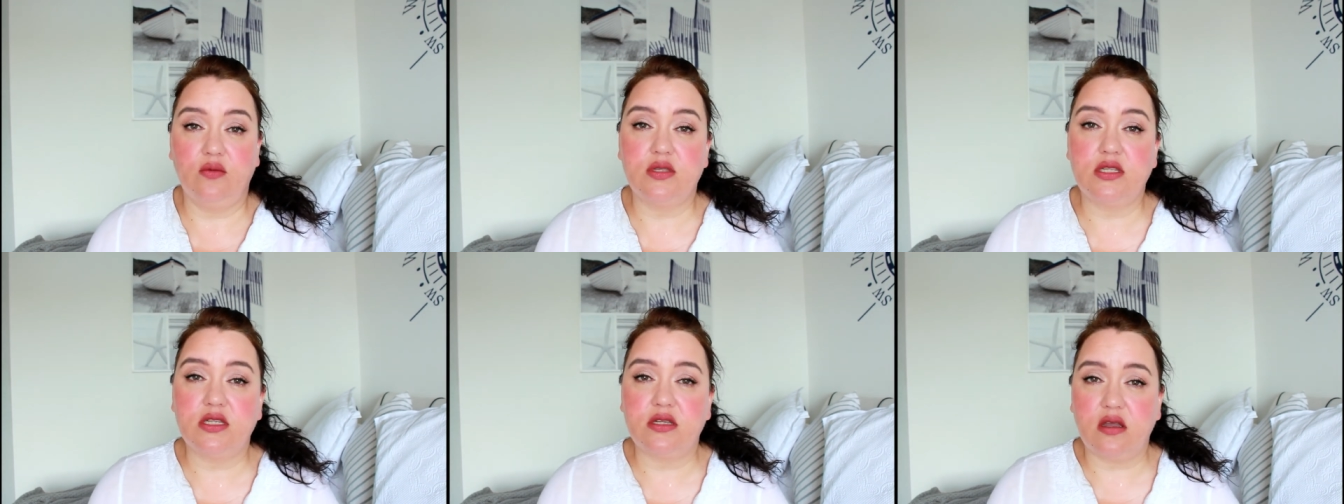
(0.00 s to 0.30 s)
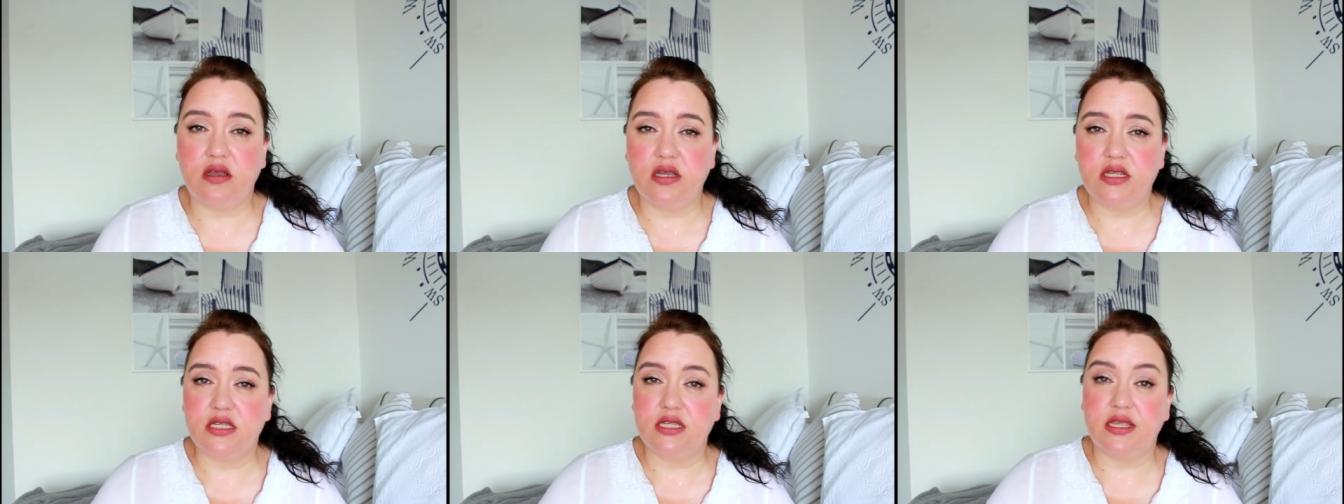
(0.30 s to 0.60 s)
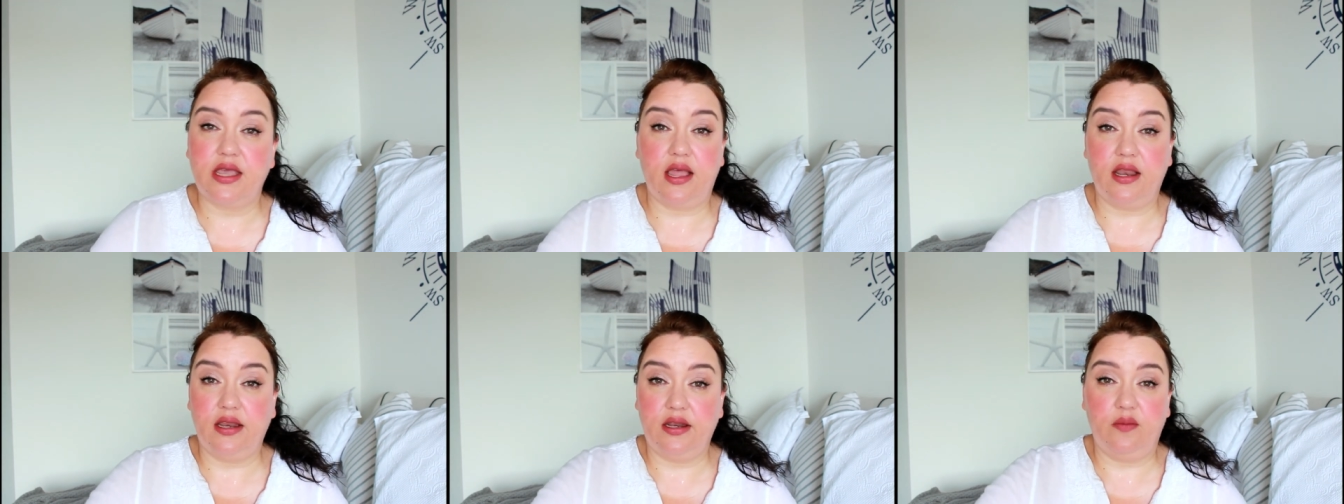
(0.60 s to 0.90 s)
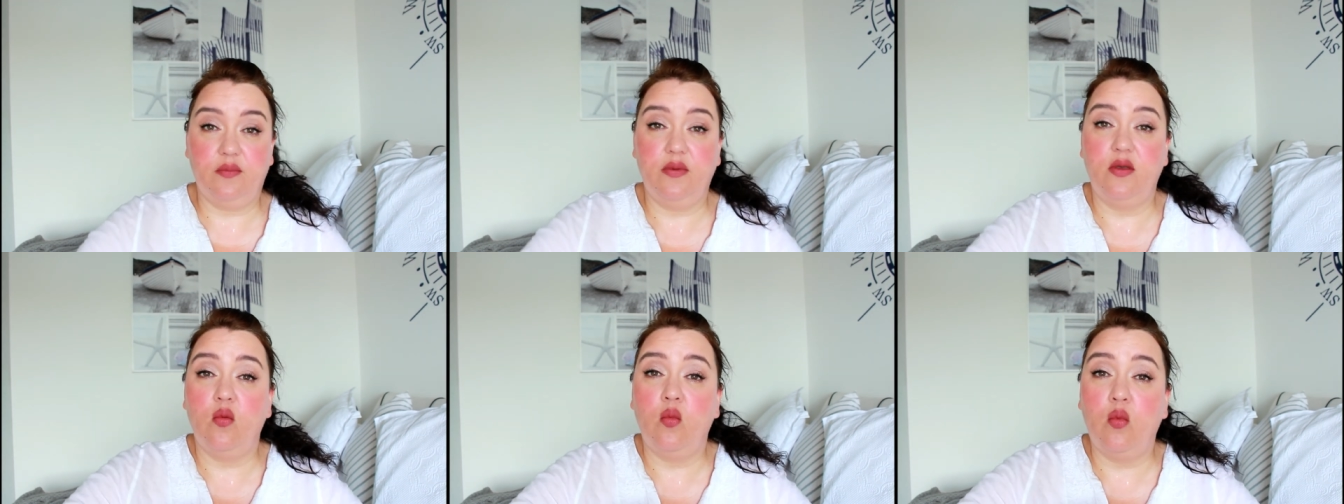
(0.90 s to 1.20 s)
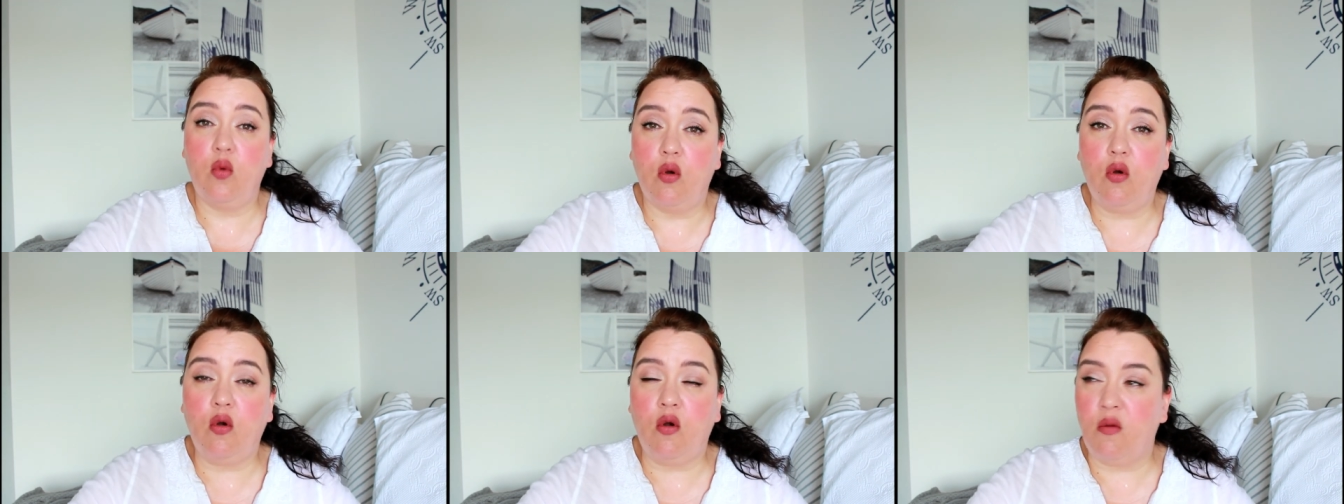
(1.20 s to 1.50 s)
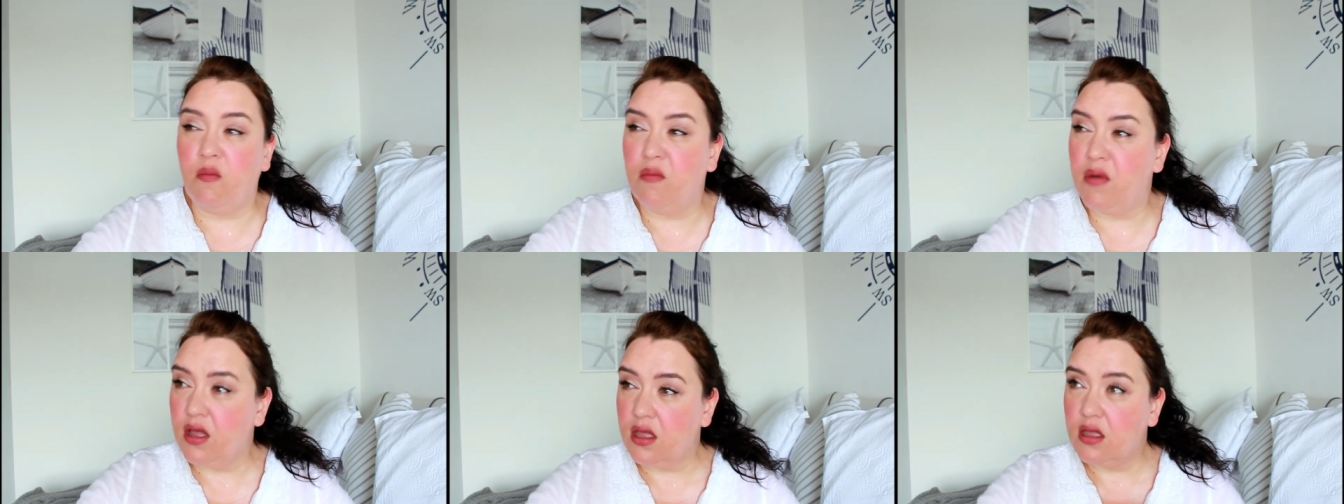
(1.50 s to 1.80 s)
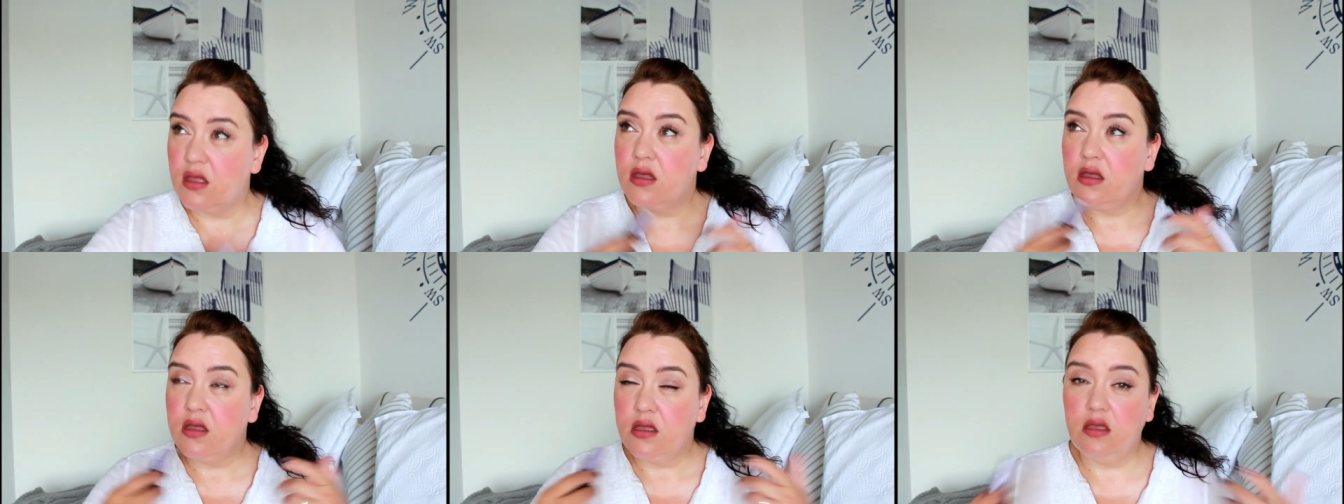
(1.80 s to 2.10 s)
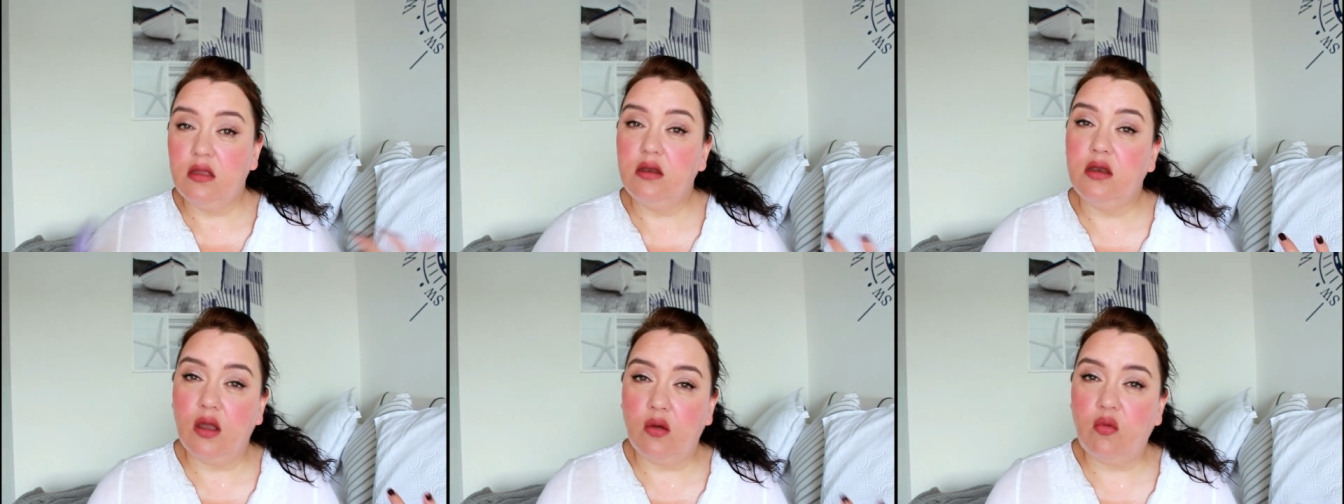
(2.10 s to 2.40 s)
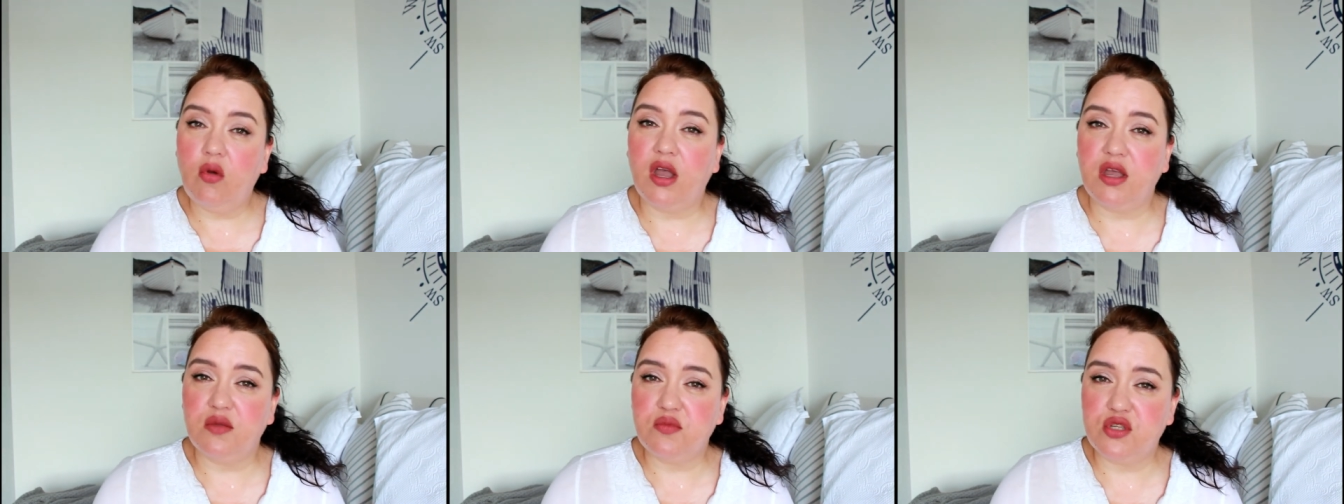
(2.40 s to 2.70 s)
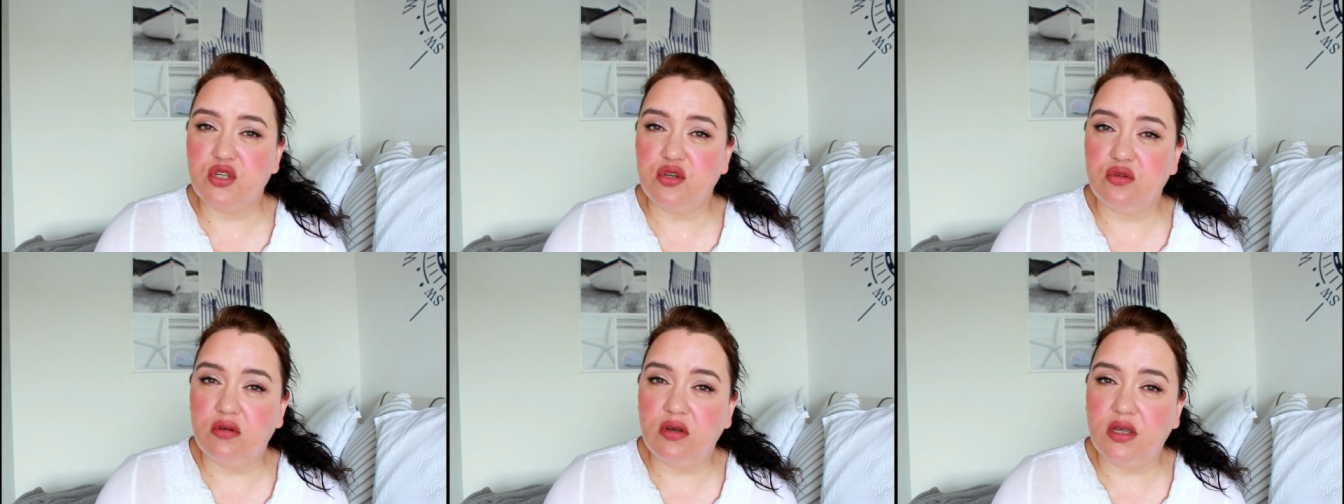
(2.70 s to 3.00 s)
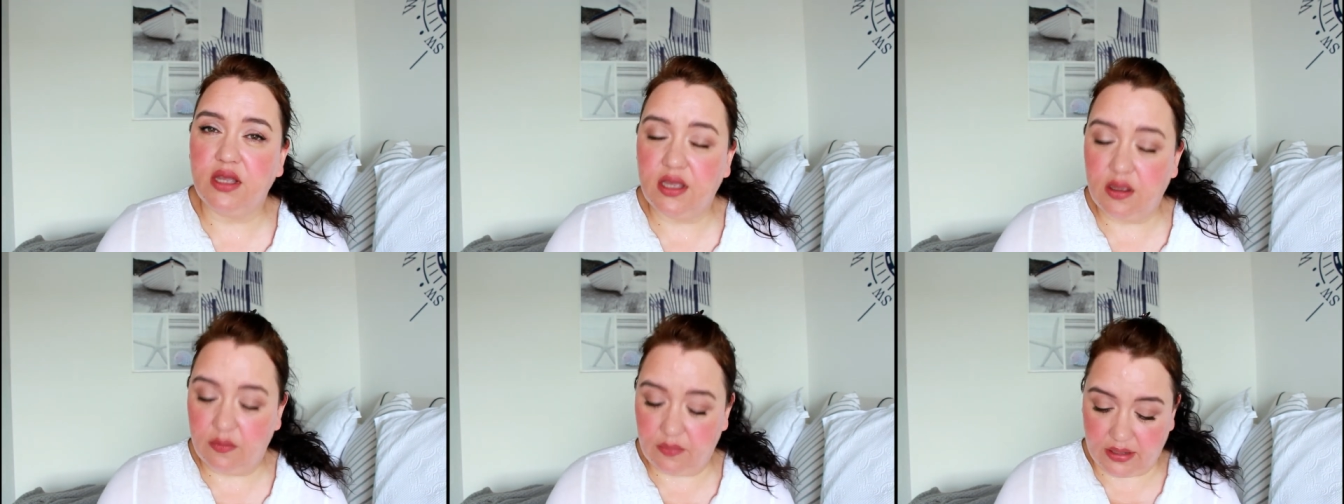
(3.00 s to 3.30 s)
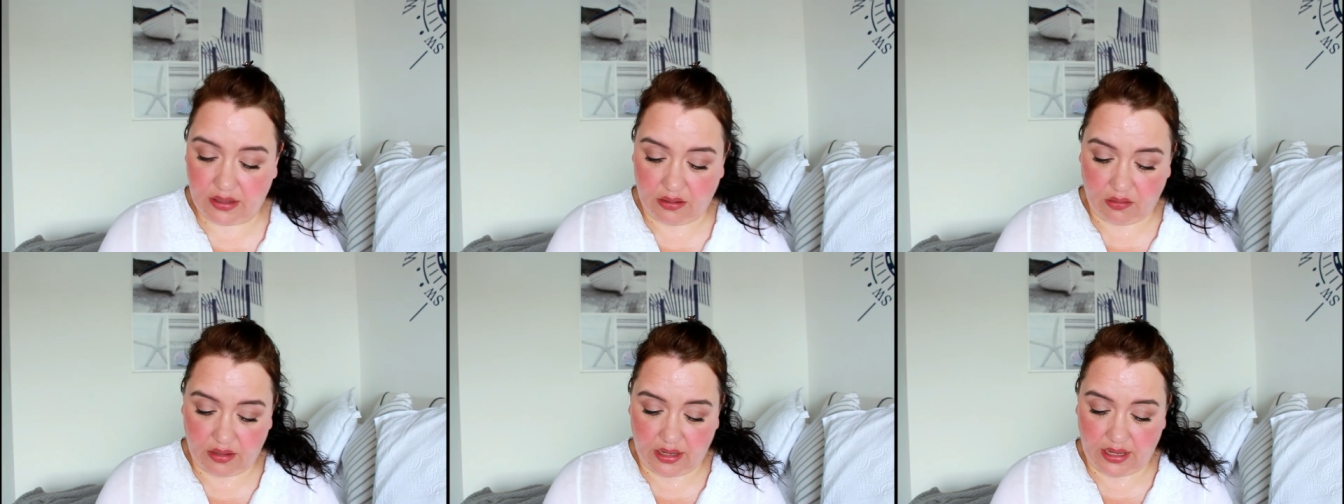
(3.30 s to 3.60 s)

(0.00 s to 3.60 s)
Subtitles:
are starting to get a little bit warm, you know what I'm talking about.